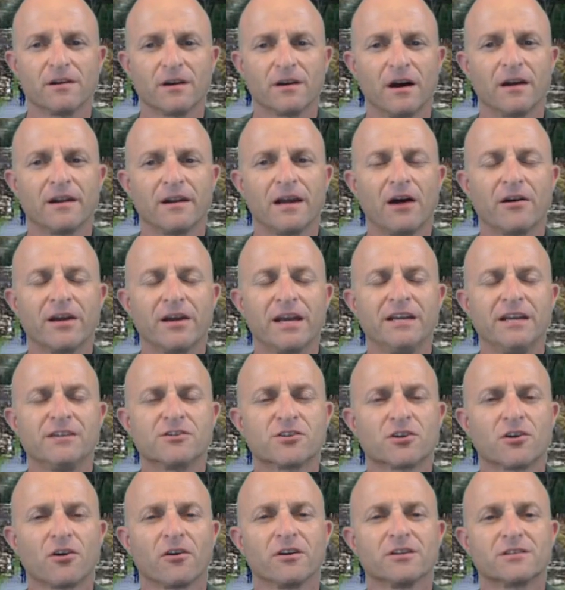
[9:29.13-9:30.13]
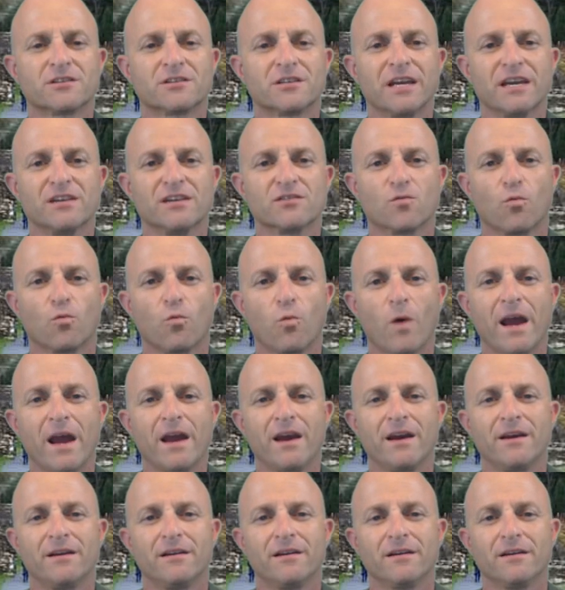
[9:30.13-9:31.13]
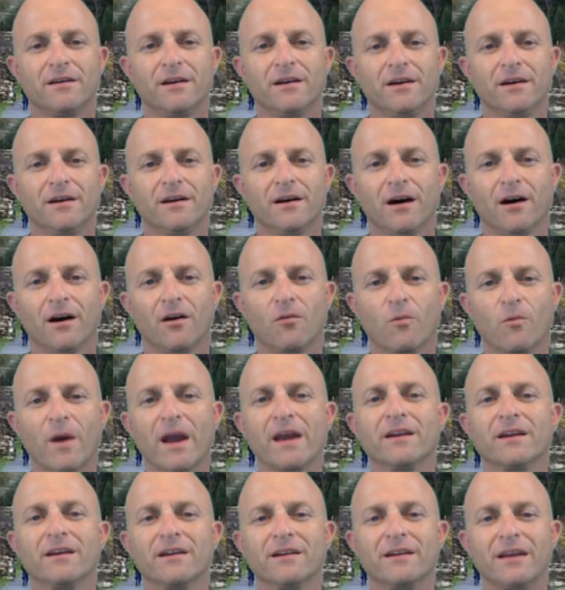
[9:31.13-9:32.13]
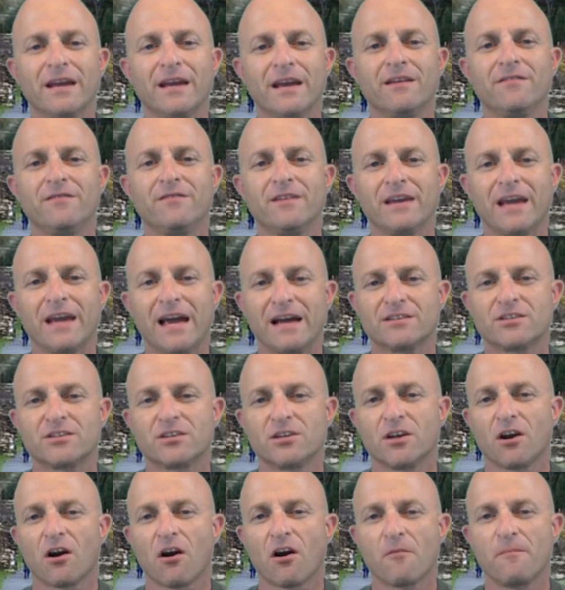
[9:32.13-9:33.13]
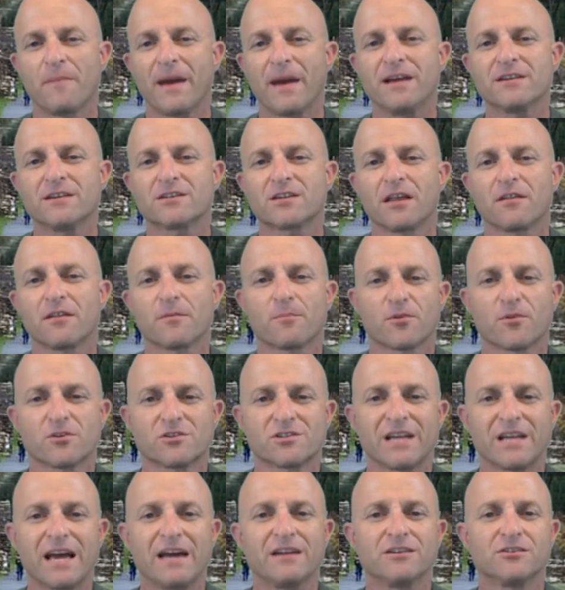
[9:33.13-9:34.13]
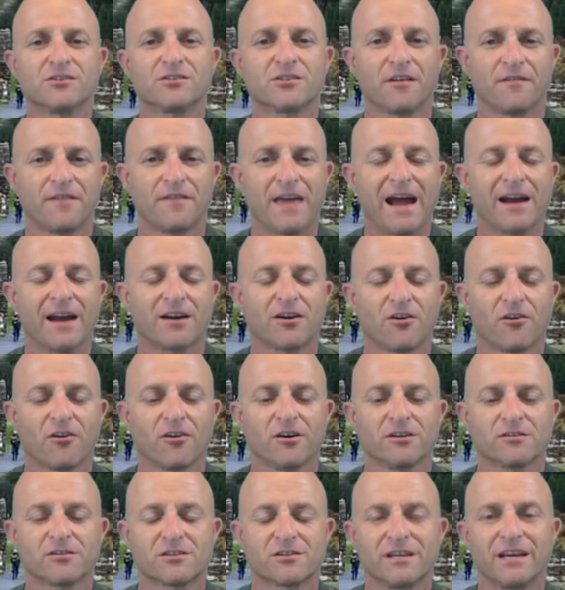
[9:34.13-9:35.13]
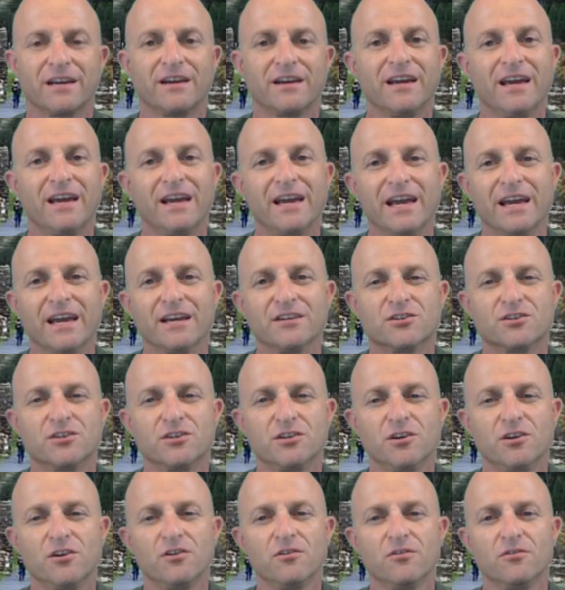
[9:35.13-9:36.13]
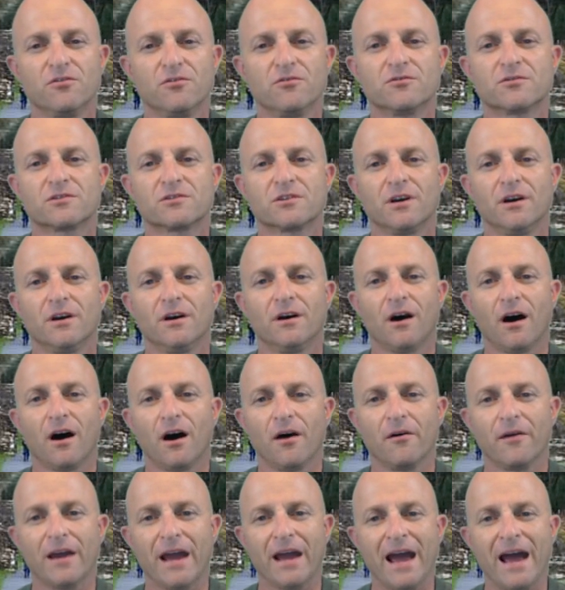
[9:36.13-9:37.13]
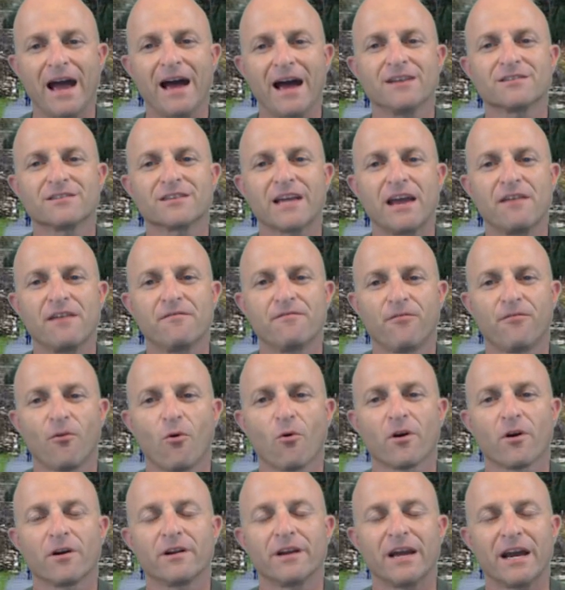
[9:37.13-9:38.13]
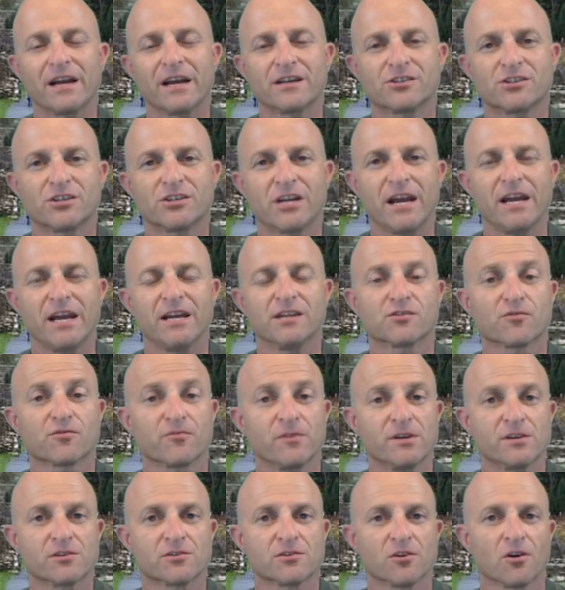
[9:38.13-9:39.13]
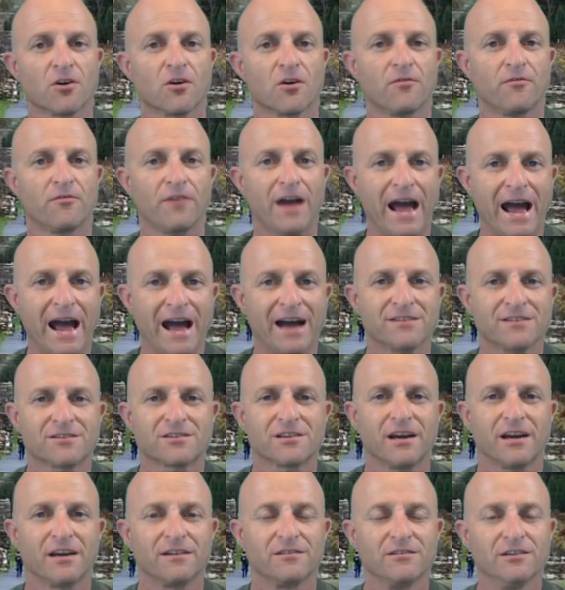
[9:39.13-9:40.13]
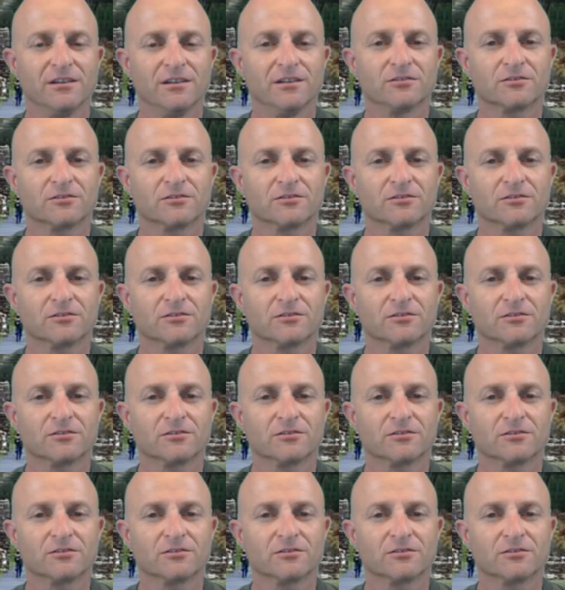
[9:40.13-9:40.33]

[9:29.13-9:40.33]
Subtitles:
Now, each currency is weighted in the SDR based on the percentage that that currency is used as a foreign exchange reserve asset.